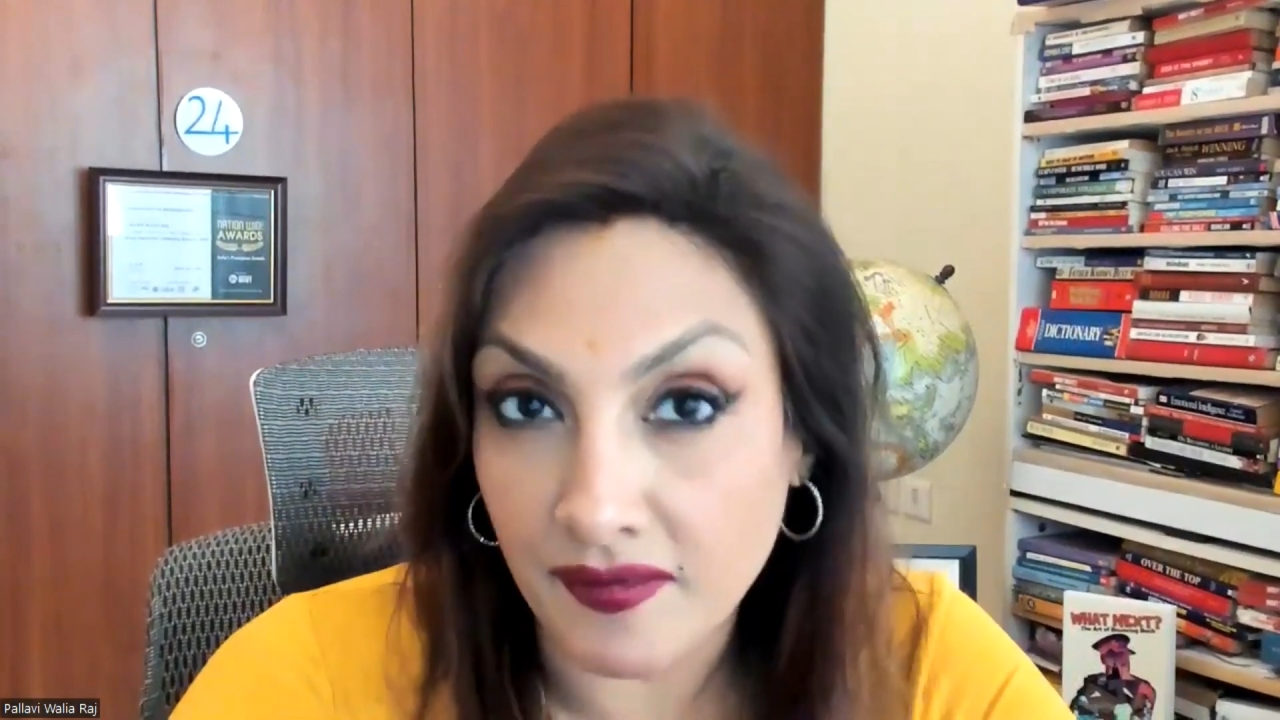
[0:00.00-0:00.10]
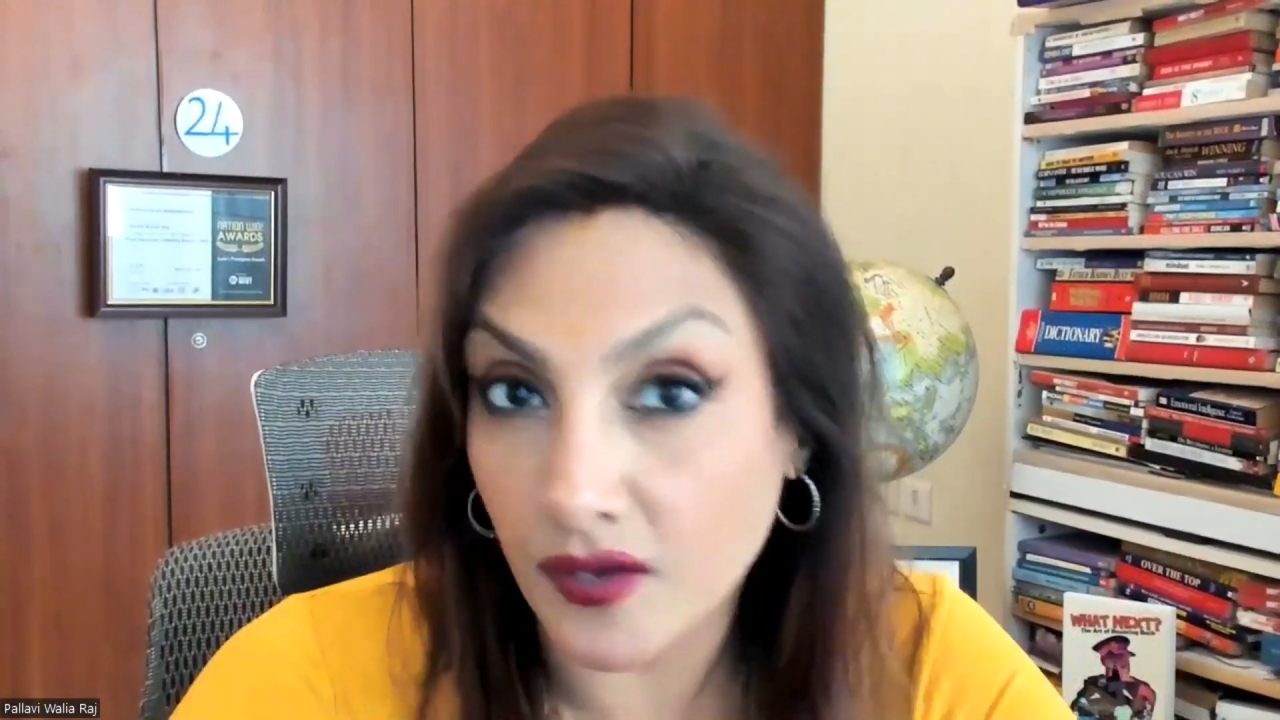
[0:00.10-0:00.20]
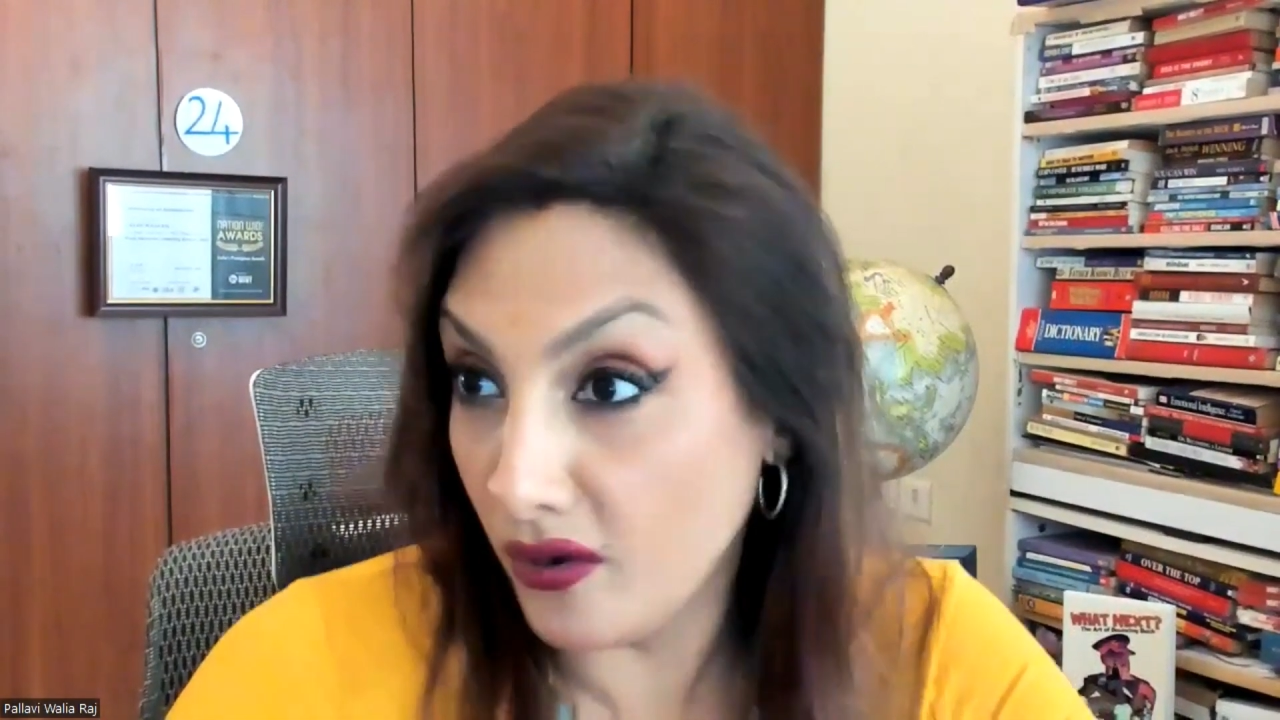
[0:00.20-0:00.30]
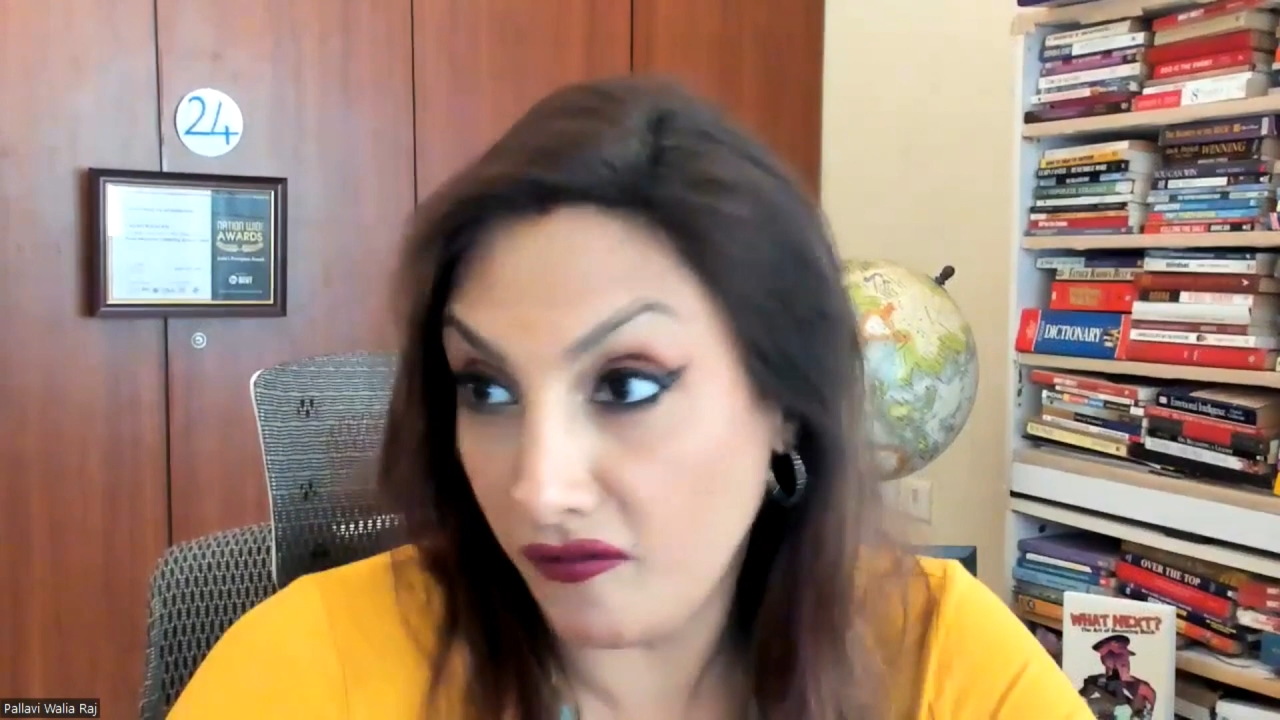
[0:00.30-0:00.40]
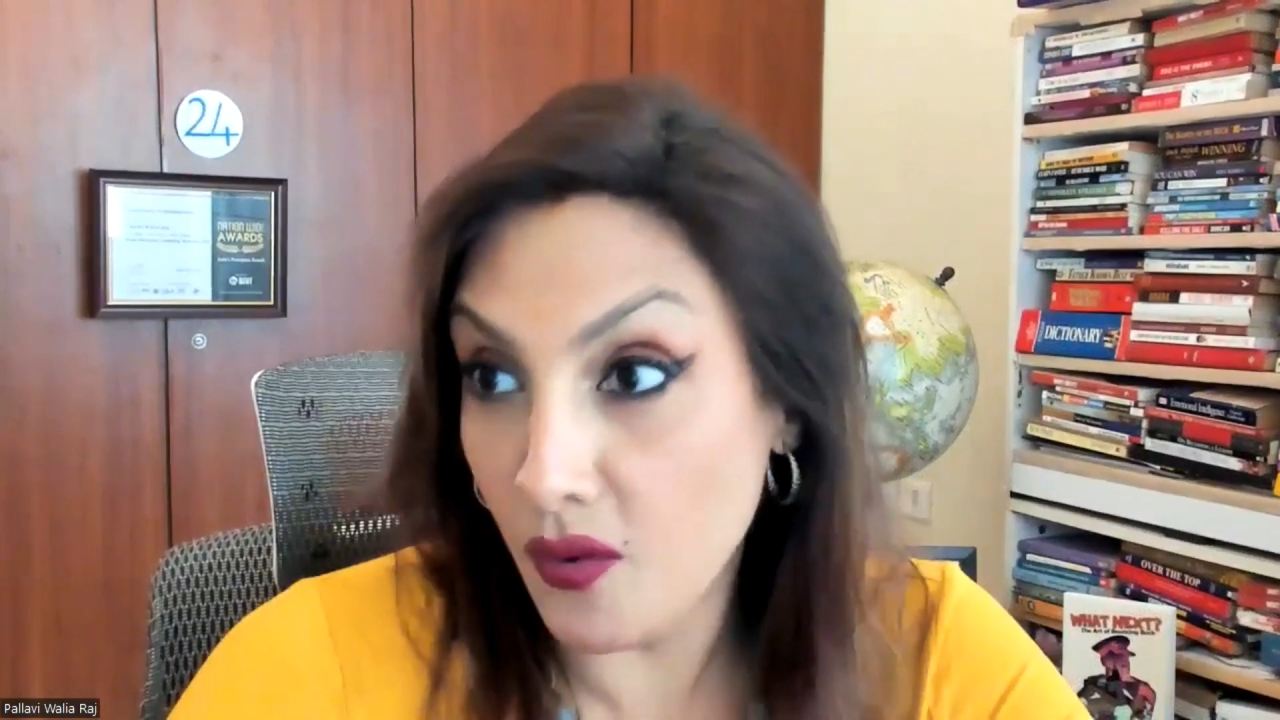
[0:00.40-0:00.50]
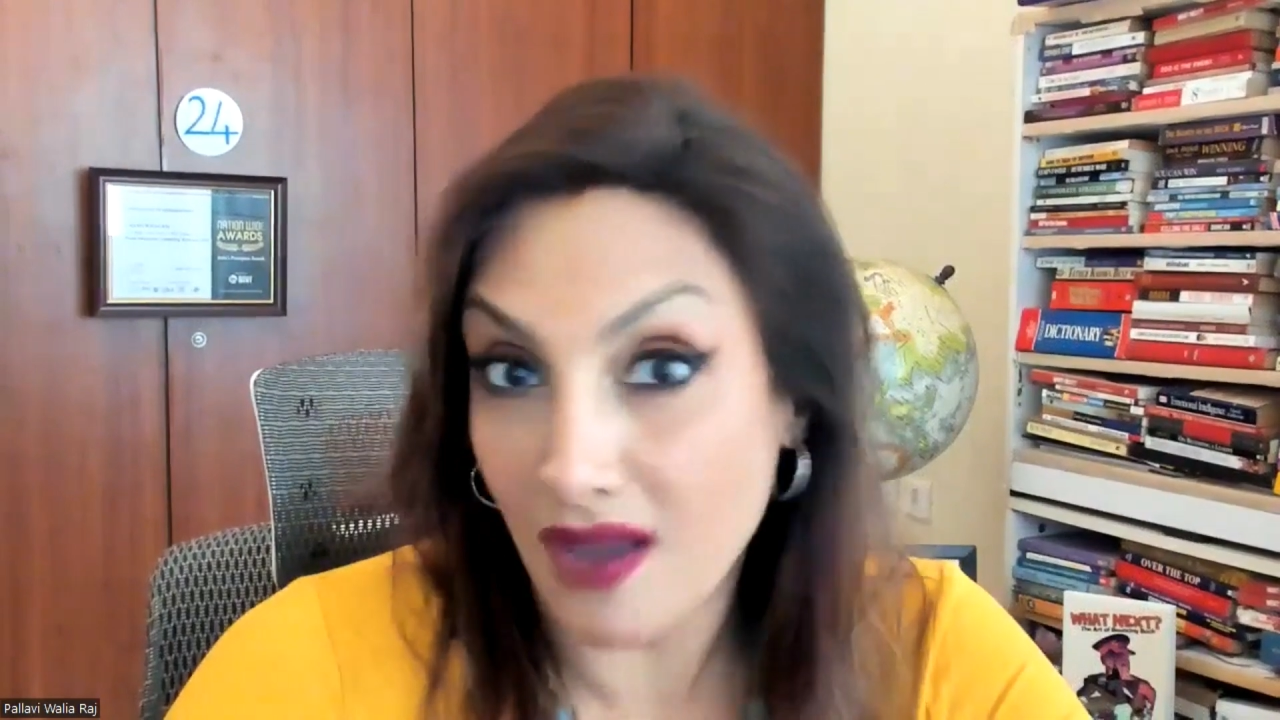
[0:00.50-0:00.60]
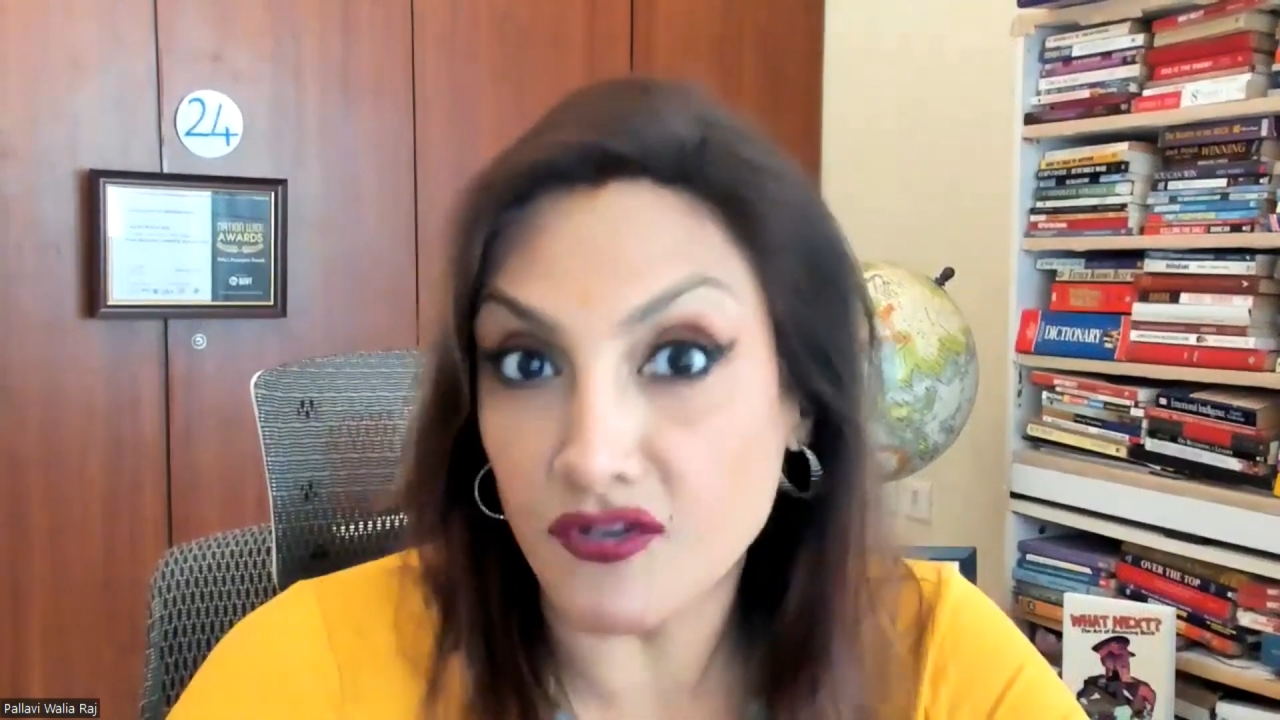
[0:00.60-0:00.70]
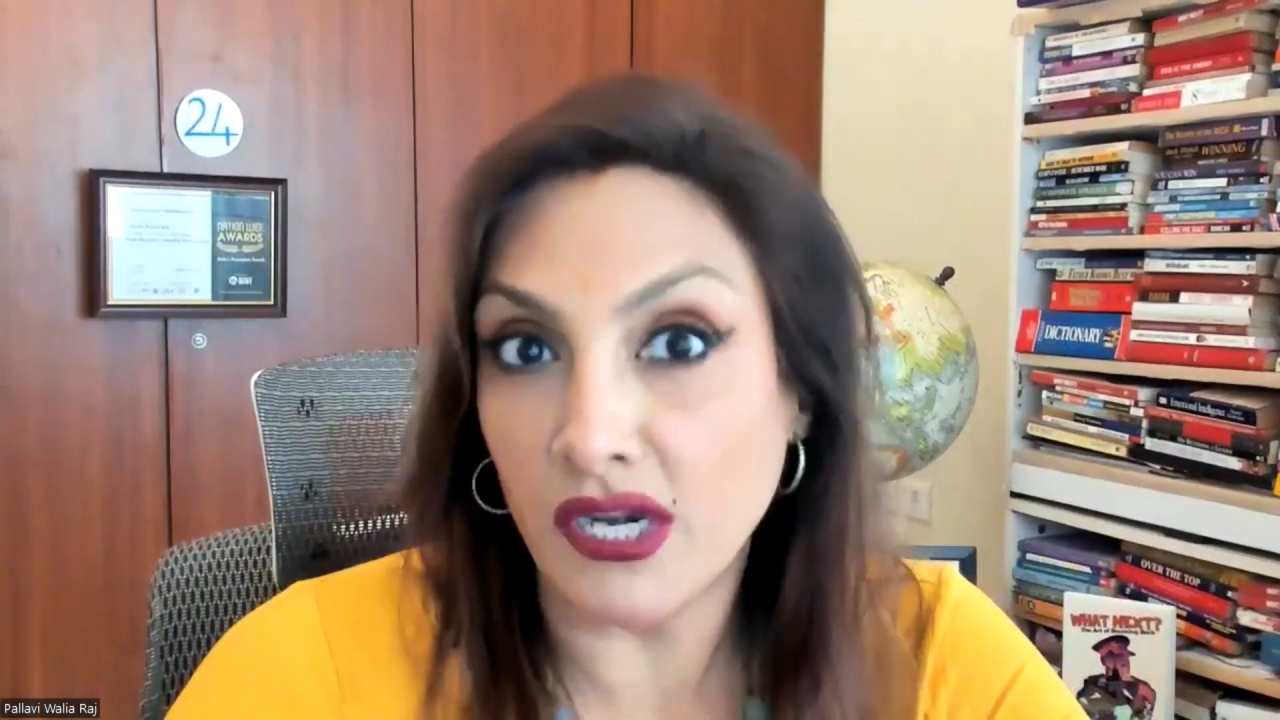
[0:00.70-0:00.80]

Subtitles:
You have to